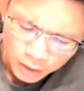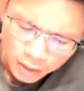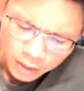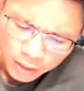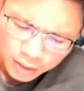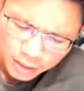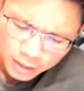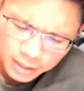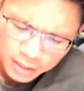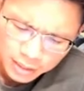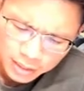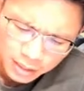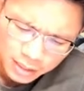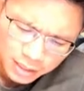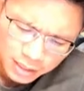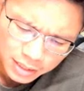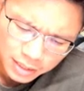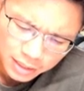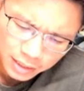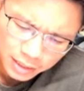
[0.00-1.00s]
This is
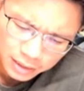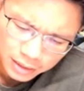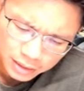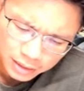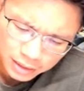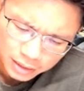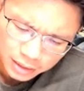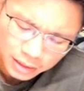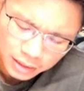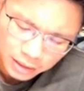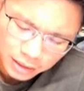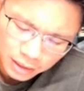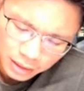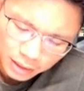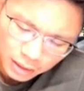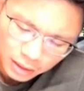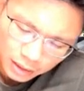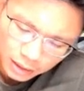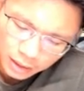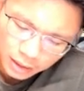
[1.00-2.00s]
the
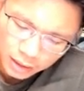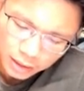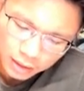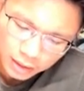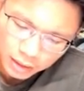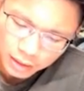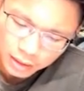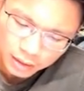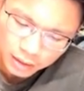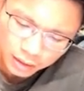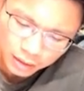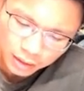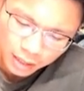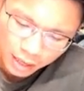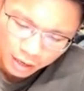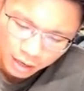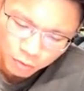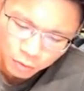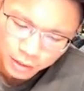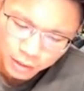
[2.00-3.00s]

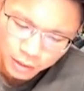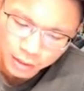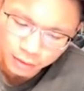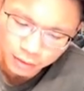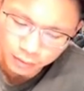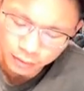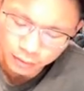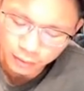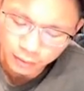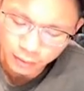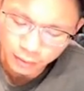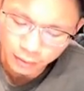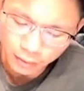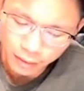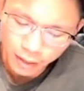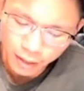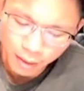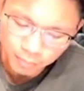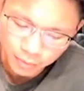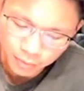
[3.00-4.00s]
current
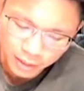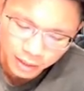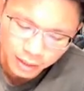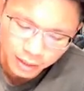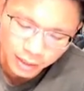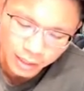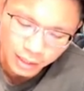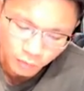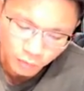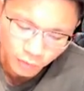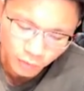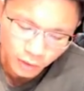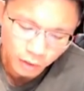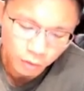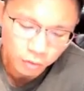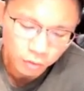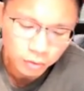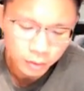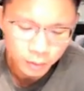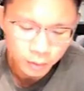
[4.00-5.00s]
update as of now.
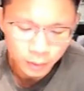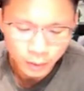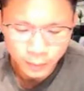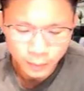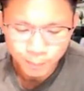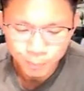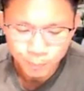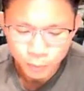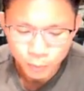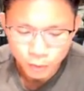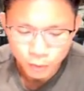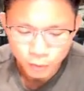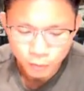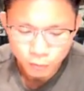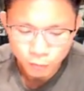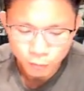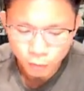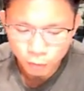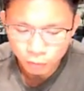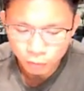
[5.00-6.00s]

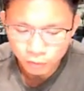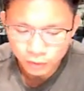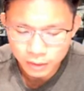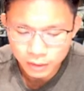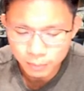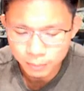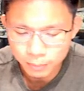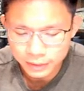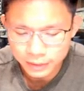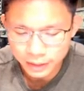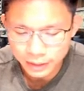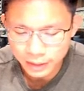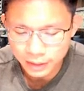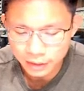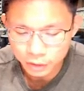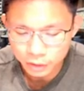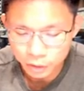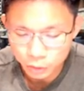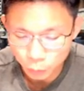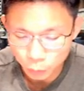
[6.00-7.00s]
40%
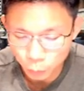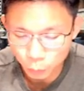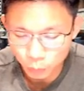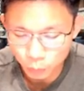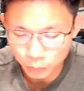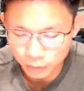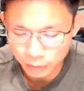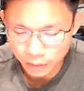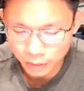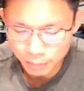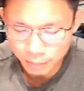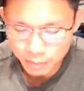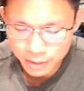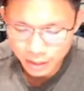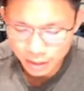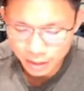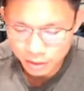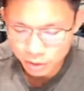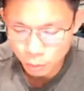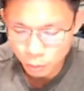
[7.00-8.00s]
sold. That means there are
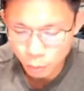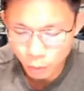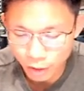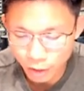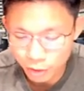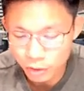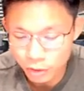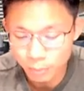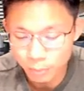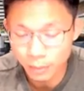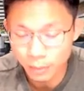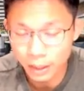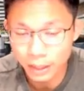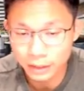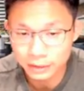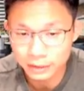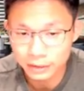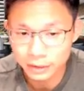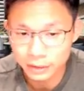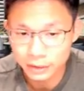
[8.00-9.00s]
still 100
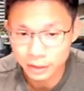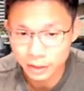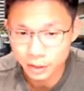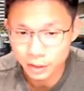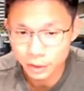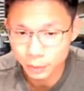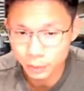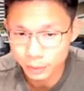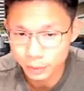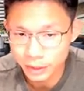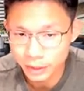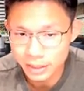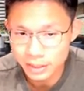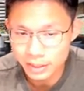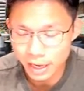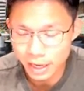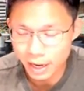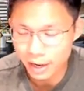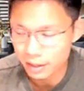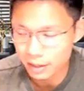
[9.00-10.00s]
plus units that
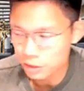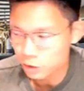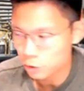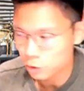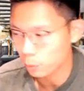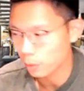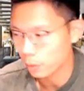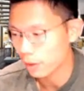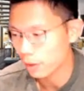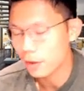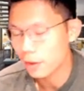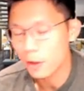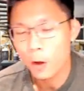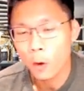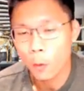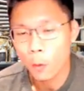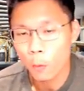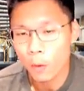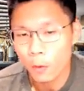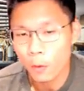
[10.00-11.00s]
are unsold.
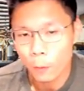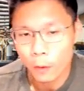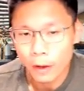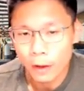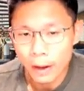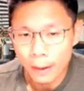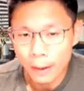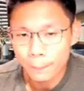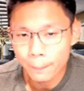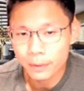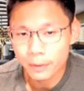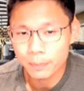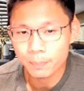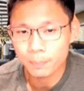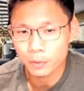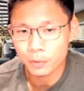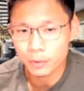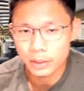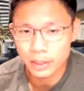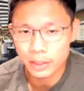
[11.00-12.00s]
What will happen?
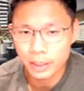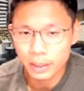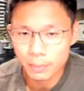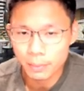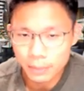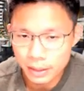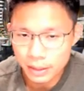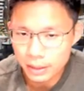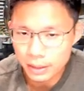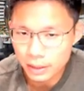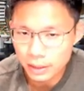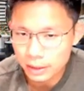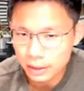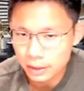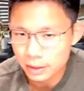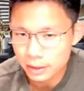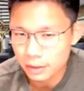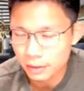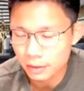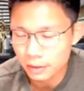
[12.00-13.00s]
Will there be
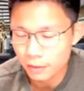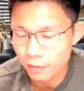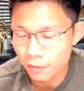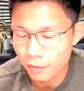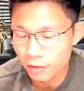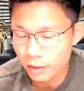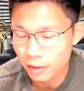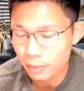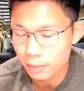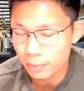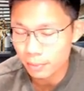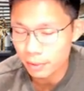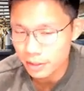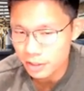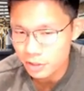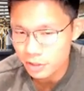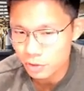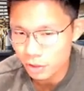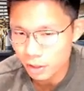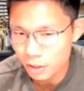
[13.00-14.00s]
a further price
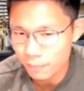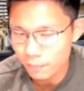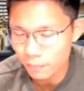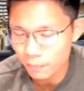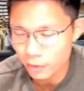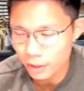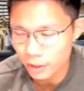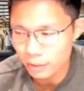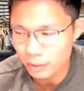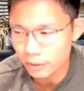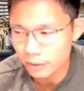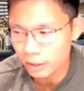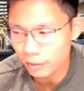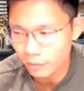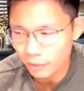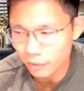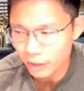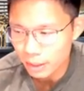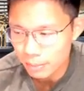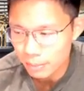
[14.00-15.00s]
drop for them to avoid
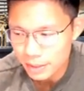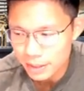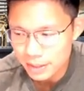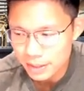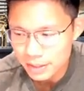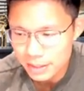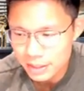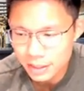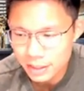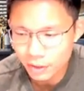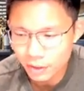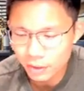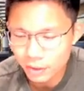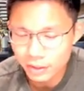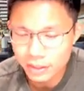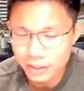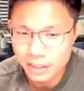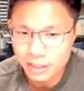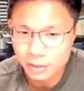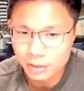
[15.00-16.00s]
ABSD? All
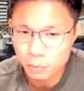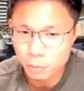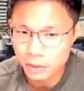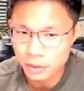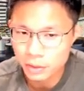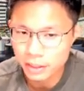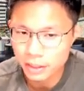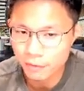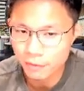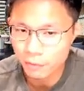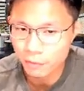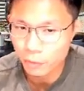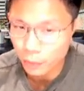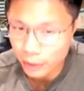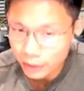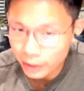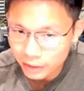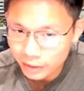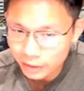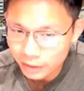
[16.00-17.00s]
these, we have no
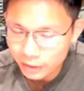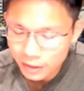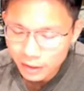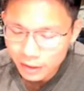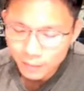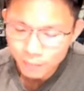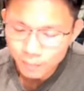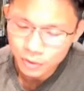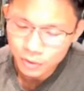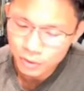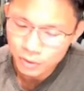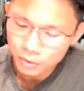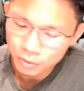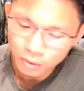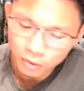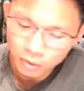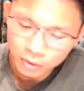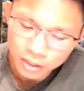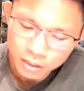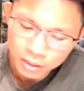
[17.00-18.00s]
idea. So all
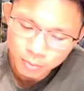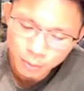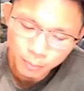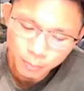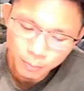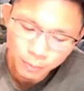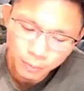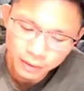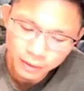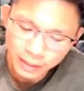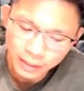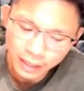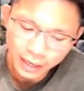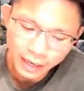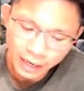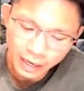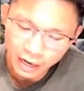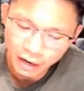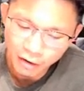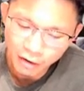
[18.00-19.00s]
these people that
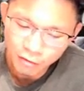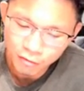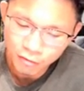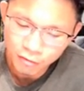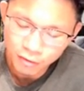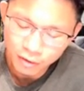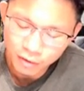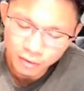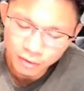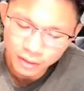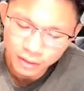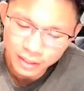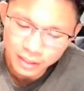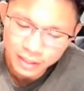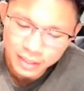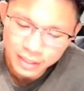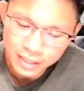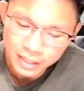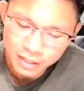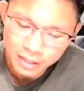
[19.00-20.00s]
have
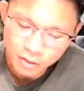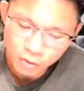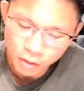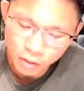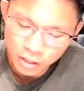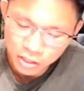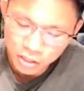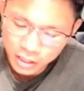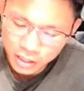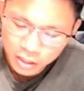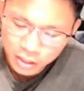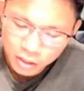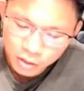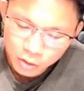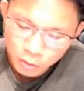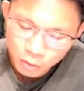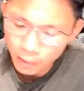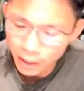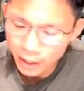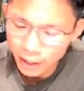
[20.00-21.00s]
already rushed in to
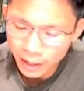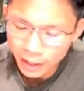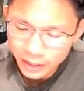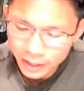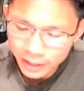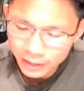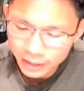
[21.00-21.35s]
buy,